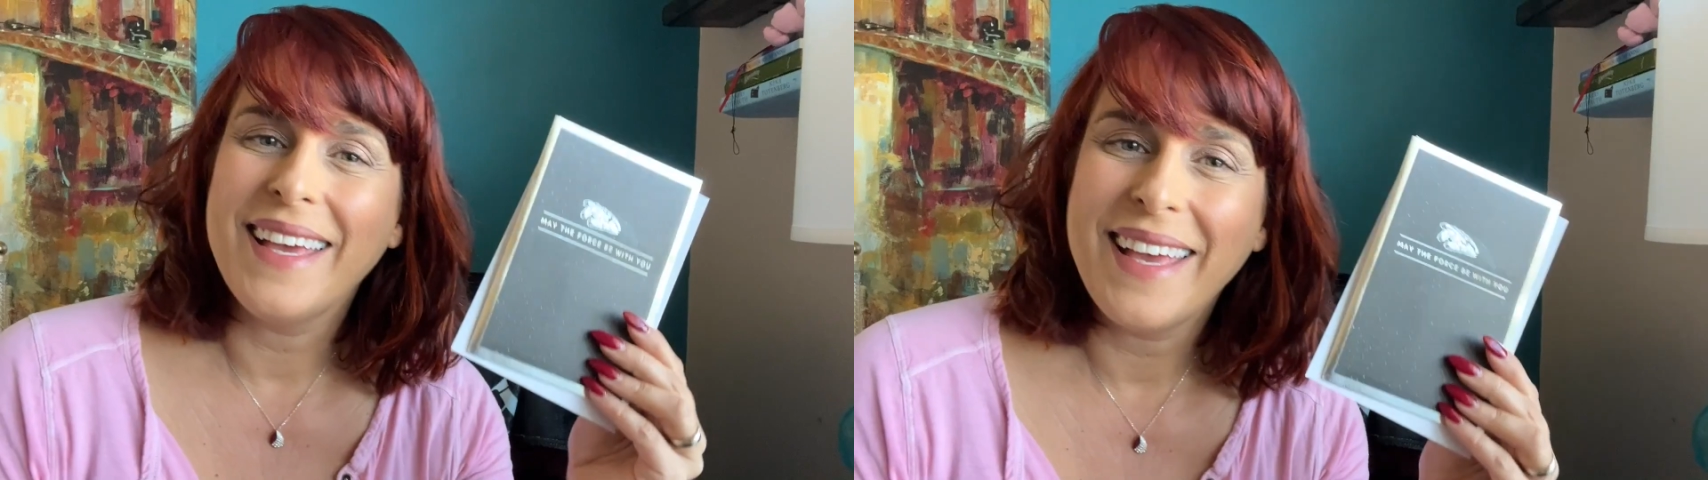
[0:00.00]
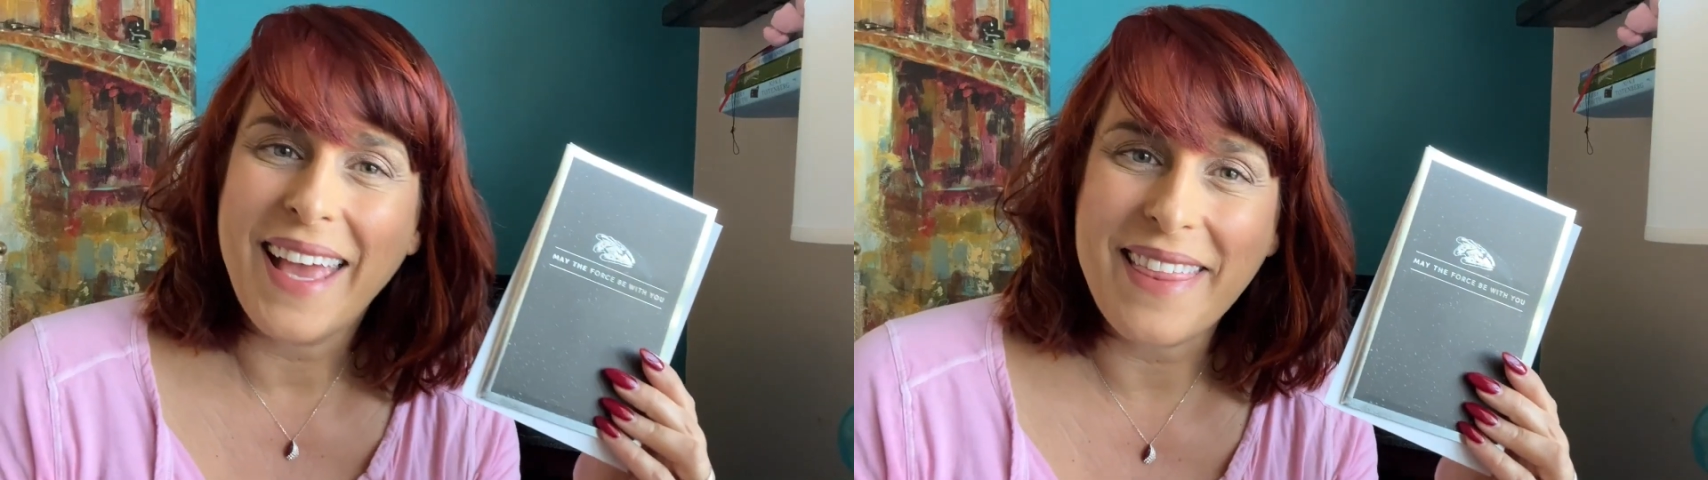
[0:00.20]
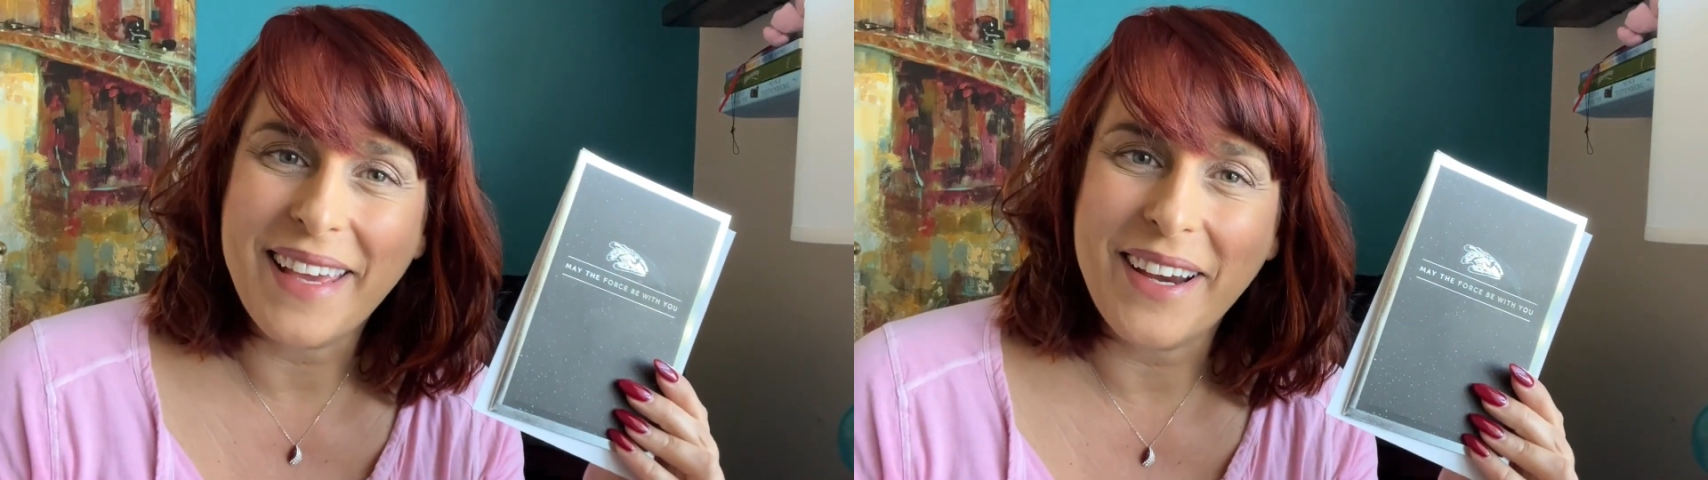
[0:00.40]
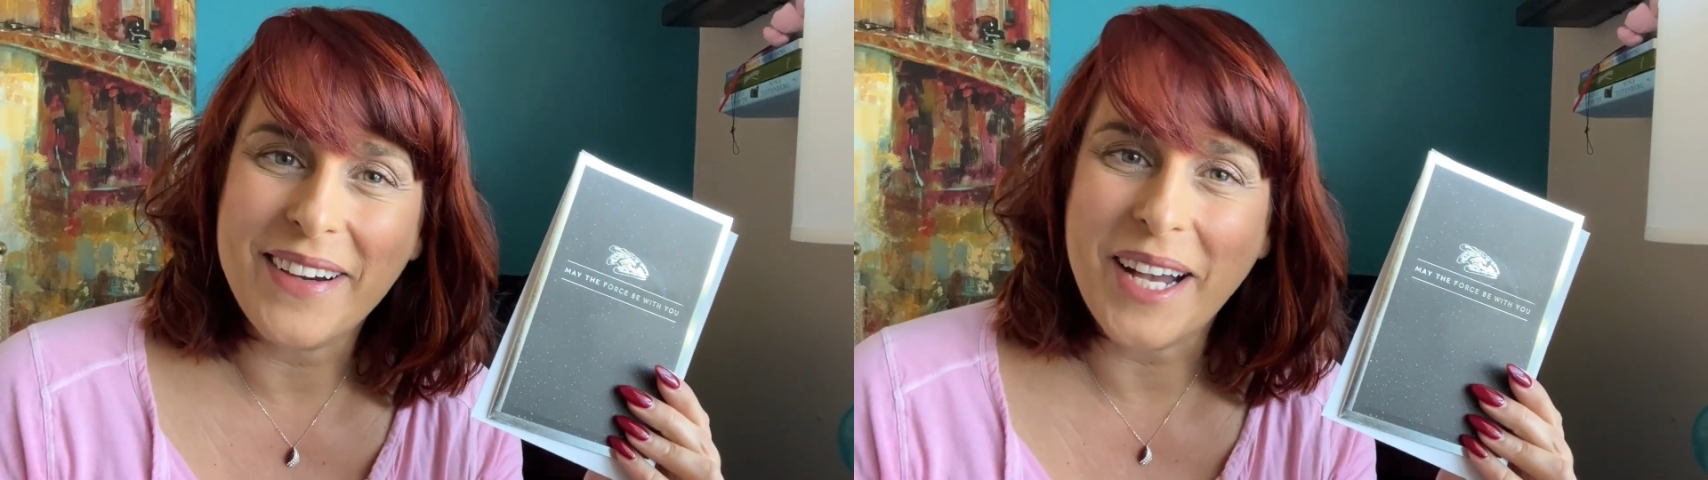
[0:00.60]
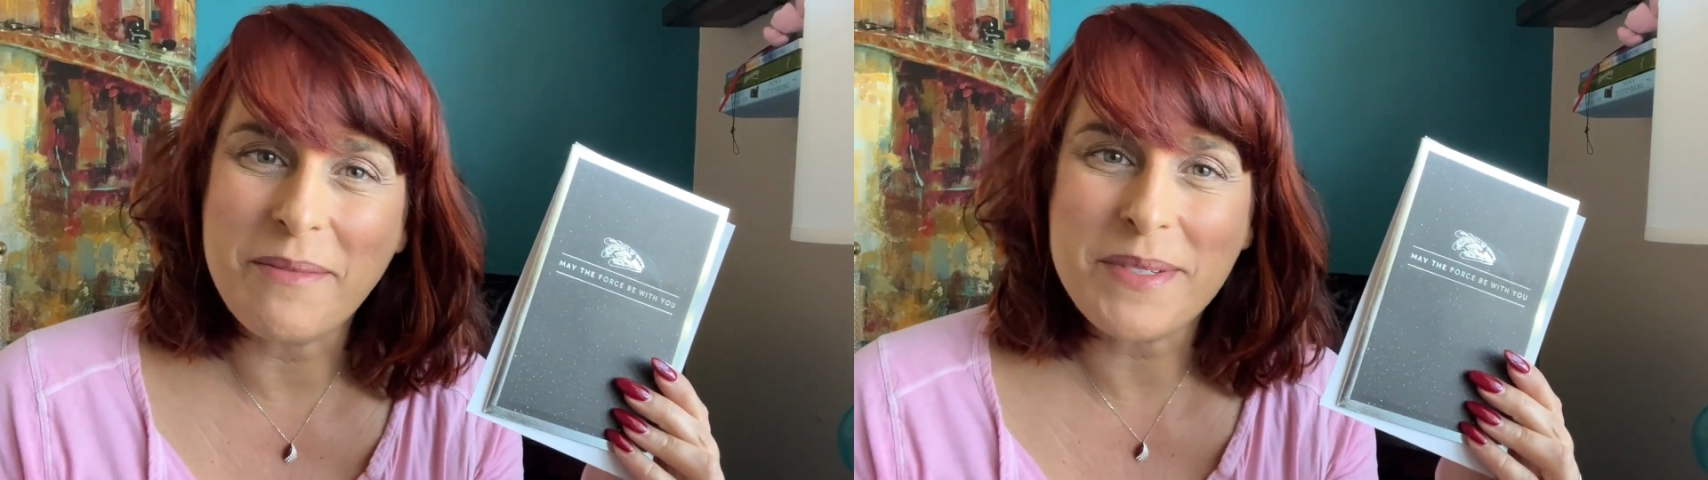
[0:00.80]
Hey
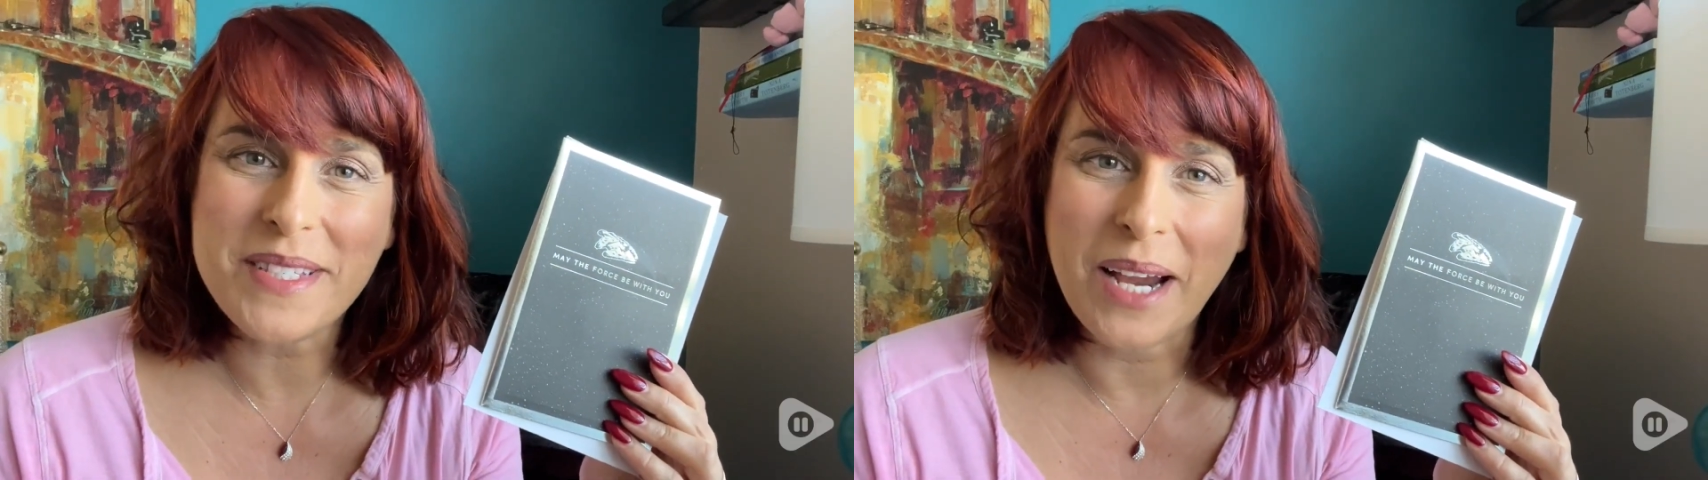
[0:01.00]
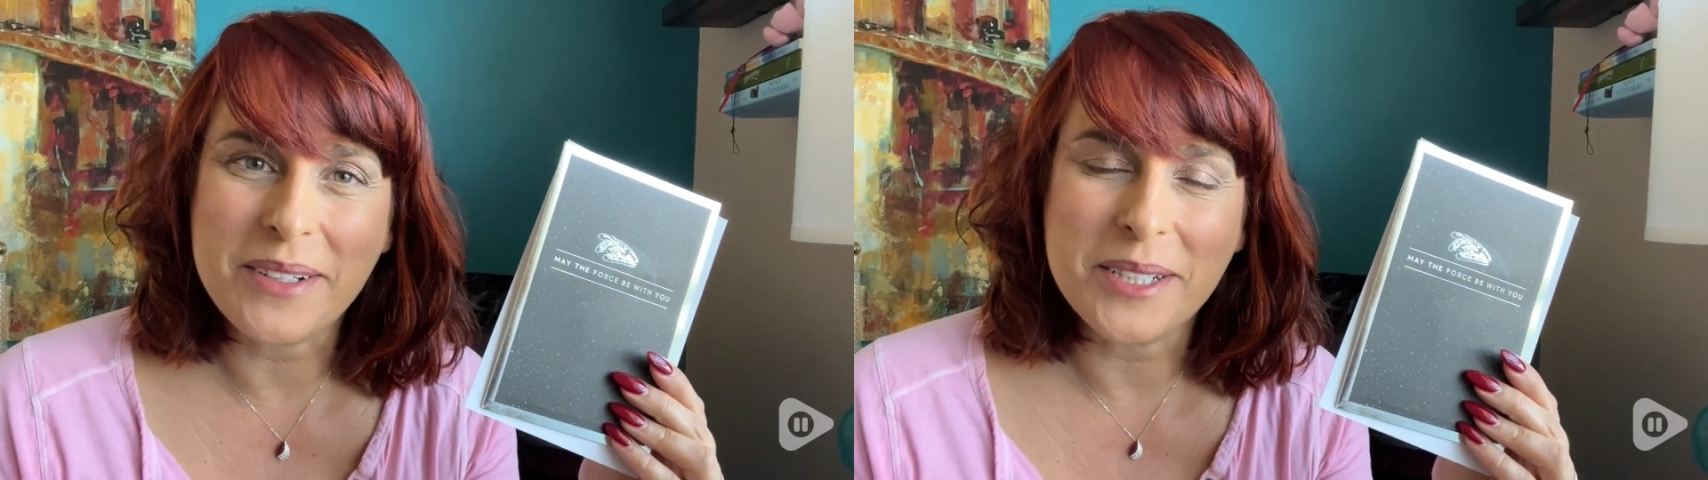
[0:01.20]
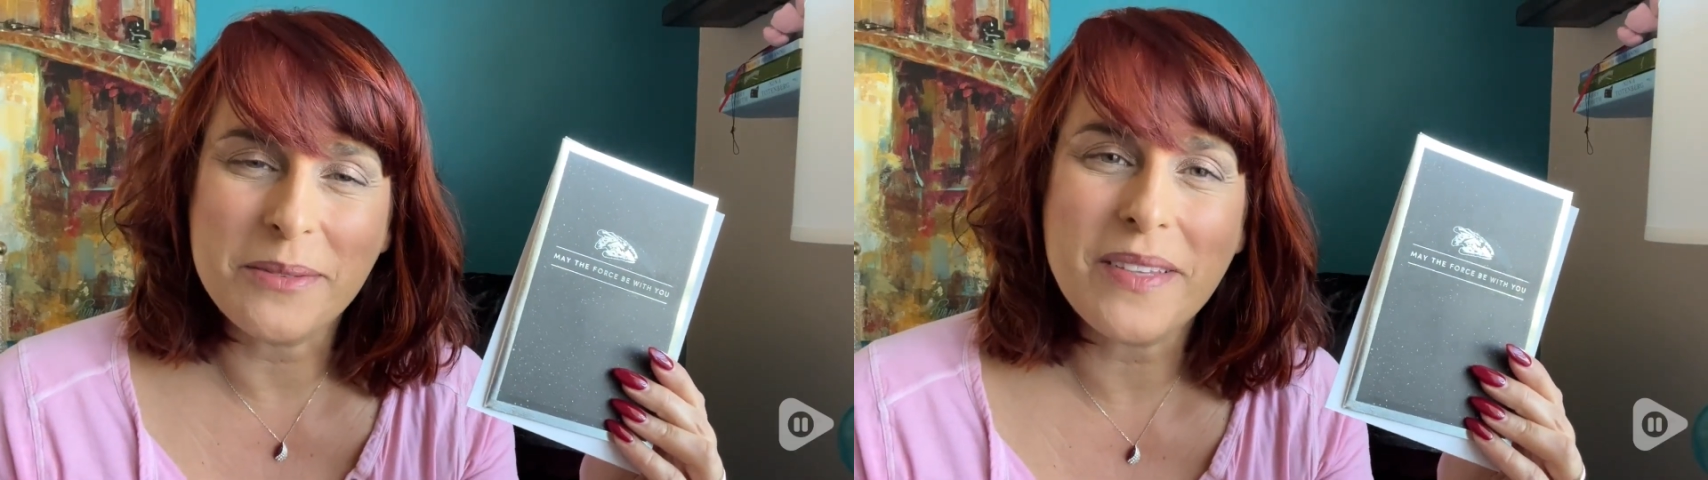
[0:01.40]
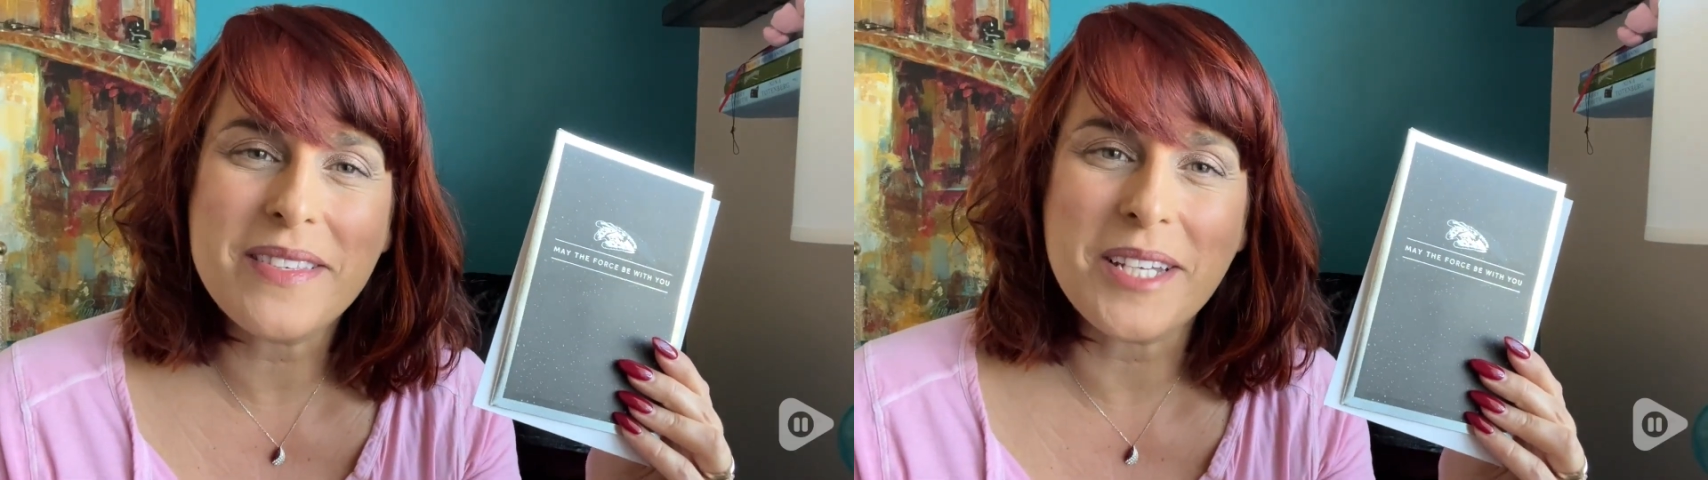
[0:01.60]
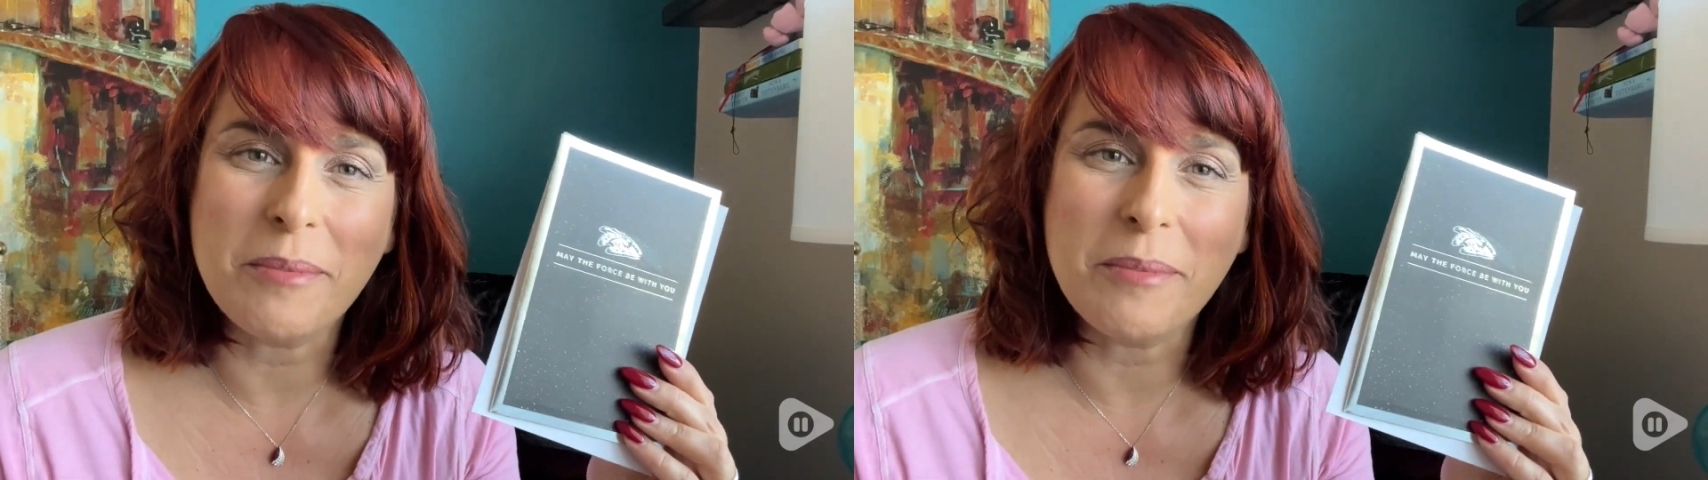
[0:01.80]
there, I'm Sarah with